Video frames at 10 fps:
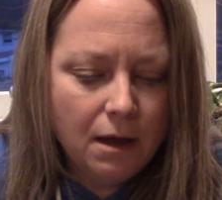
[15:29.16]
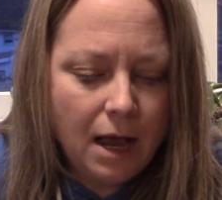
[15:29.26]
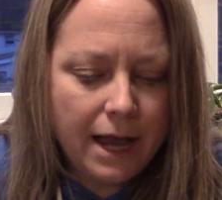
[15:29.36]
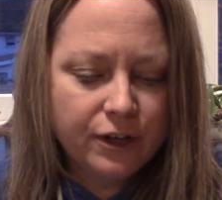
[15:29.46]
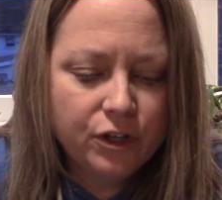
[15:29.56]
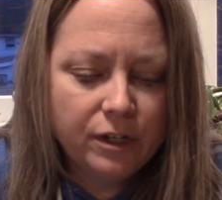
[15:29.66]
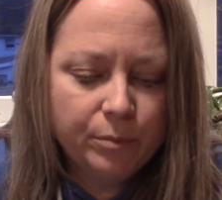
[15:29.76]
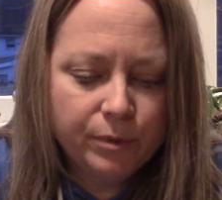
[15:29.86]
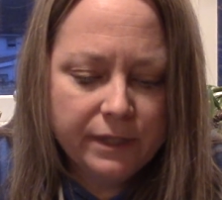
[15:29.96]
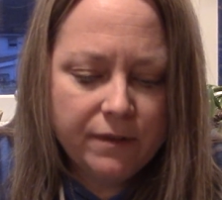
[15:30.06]
I couldn't
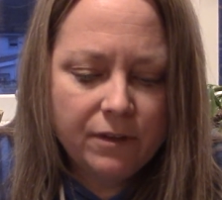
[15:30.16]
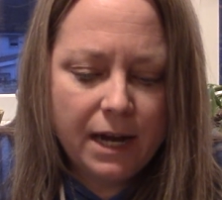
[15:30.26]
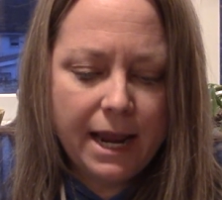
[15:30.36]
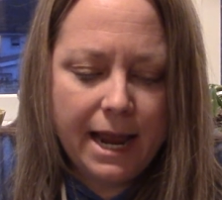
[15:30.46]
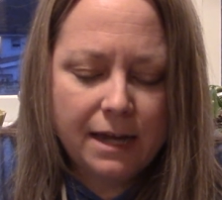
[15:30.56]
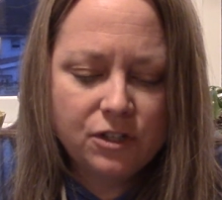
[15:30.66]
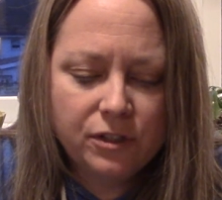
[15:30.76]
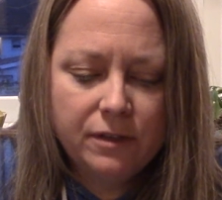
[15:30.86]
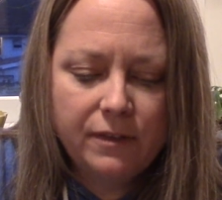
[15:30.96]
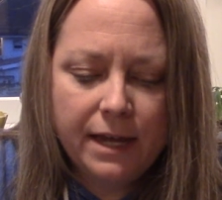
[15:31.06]
believe that I
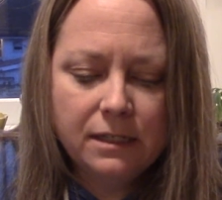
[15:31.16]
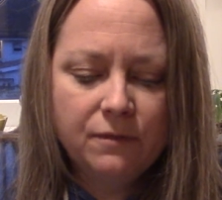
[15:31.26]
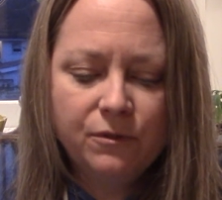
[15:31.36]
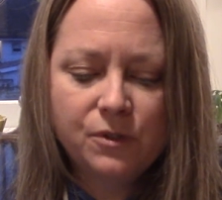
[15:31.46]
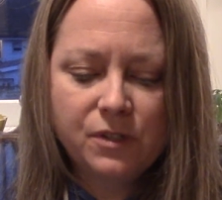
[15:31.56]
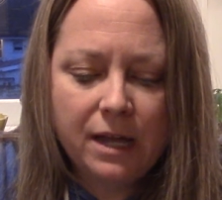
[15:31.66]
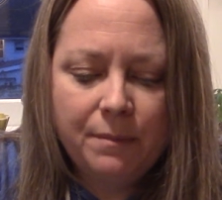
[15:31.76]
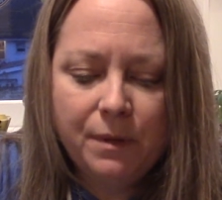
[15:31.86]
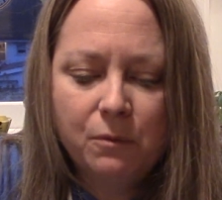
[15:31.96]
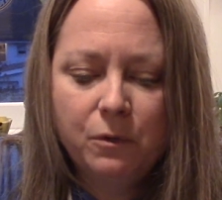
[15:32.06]
actually thanked him for
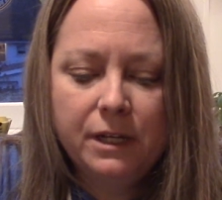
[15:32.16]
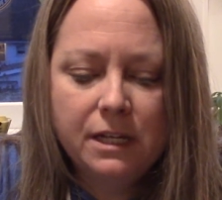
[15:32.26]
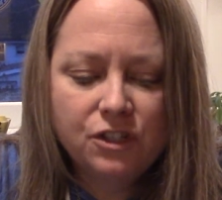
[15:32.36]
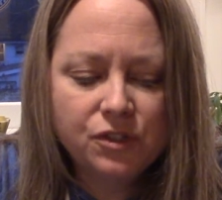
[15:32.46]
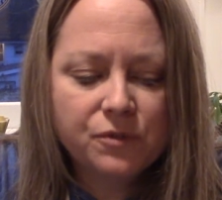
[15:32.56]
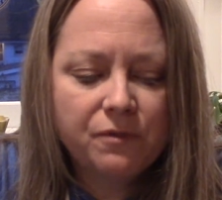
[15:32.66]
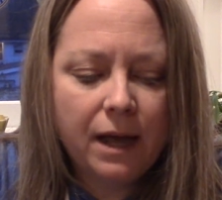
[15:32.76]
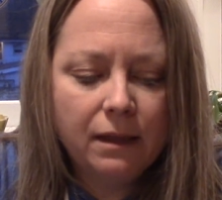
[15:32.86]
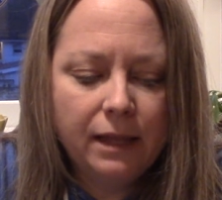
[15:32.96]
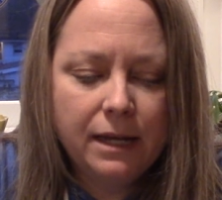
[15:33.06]
stopping when he had just
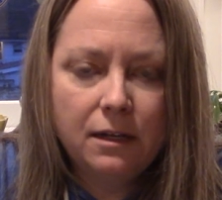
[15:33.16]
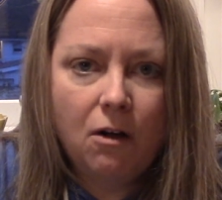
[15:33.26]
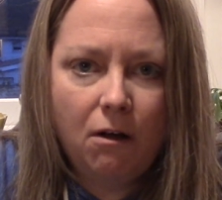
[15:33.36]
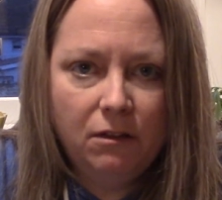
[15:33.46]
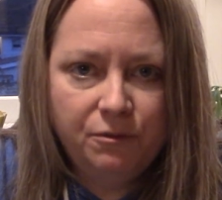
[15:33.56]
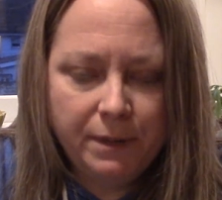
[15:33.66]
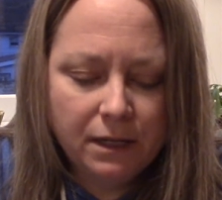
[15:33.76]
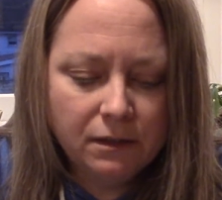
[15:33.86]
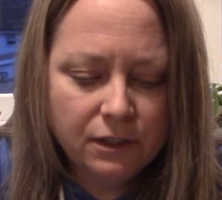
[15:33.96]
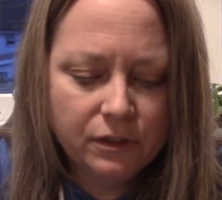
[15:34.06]
violated all of my
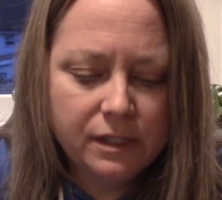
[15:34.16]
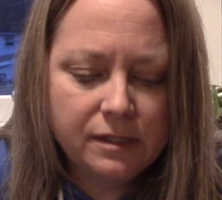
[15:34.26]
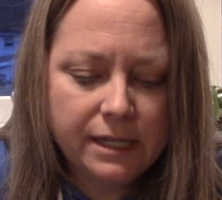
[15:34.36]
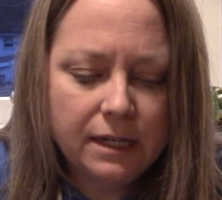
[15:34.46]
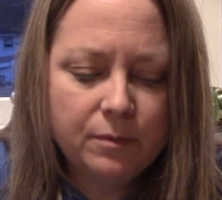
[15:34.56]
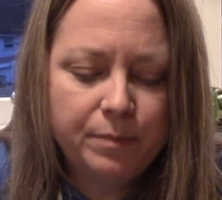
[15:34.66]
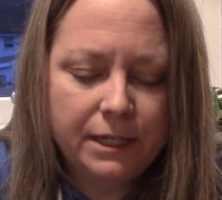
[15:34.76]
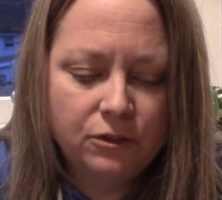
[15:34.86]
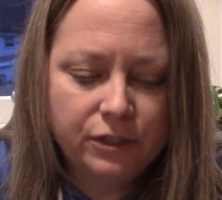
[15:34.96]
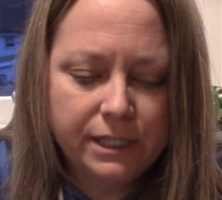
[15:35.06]
clearly stated
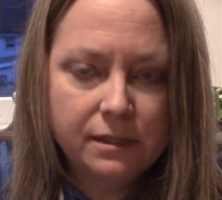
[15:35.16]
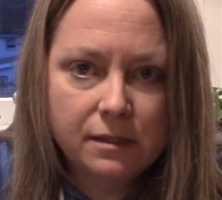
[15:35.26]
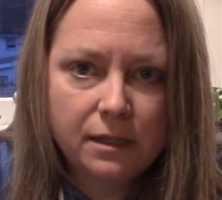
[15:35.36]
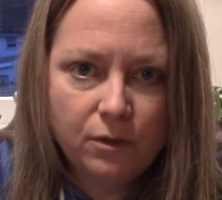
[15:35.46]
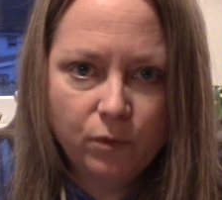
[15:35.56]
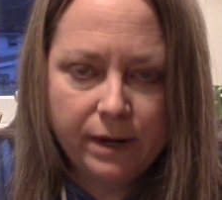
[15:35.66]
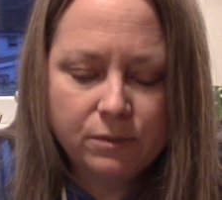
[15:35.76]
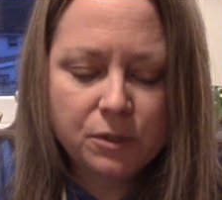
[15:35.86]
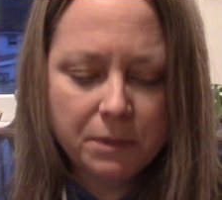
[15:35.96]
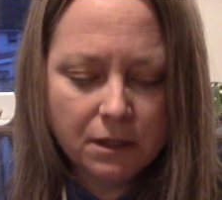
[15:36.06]
boundaries and
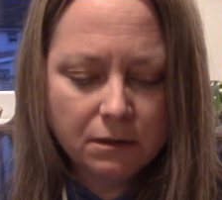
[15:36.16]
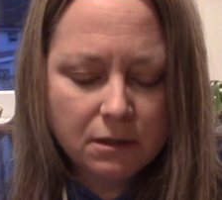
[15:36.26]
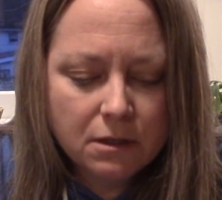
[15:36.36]
raped me.